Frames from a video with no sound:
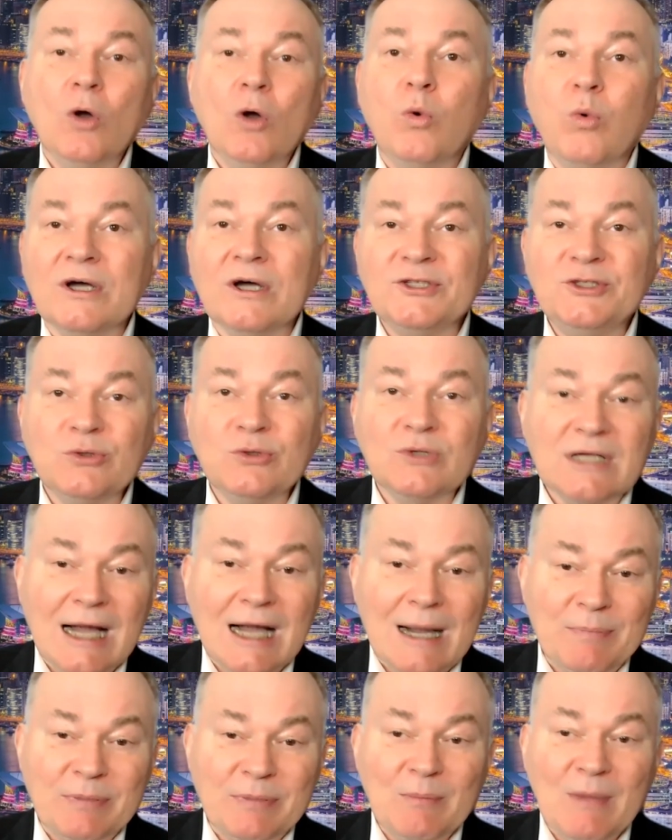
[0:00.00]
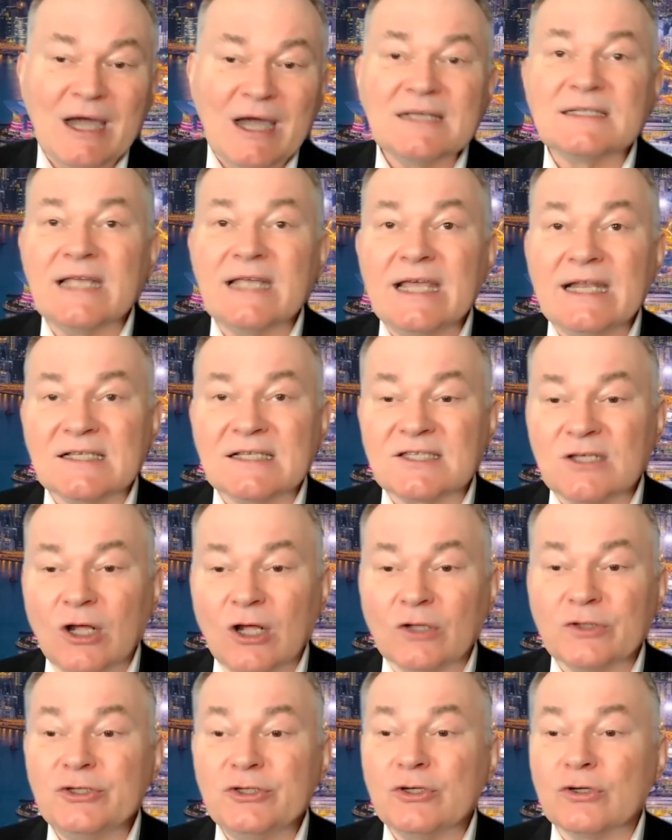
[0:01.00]
who want to compromise and
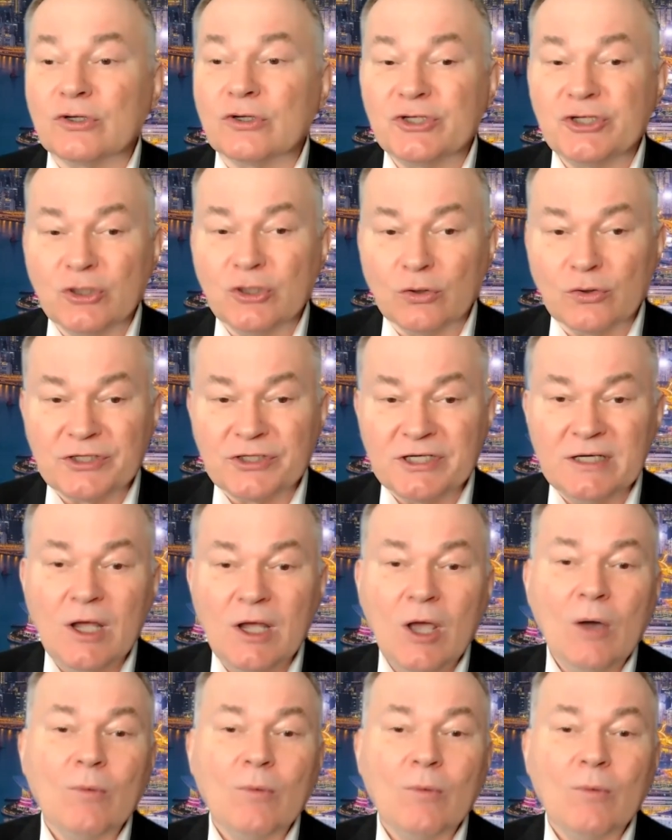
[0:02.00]
assault your children